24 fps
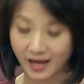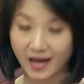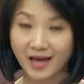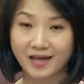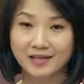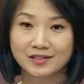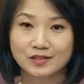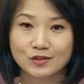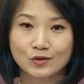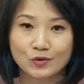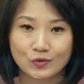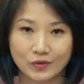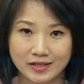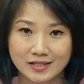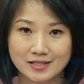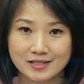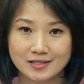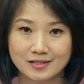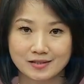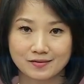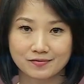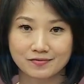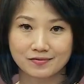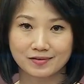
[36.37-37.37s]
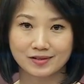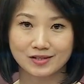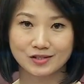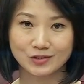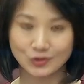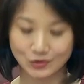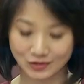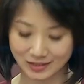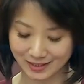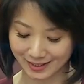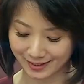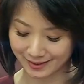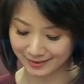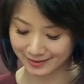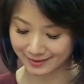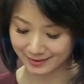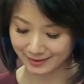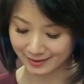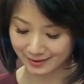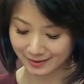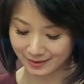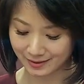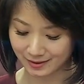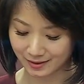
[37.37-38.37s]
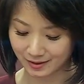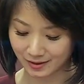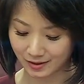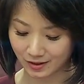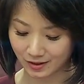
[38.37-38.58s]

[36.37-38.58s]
and a cohesive society,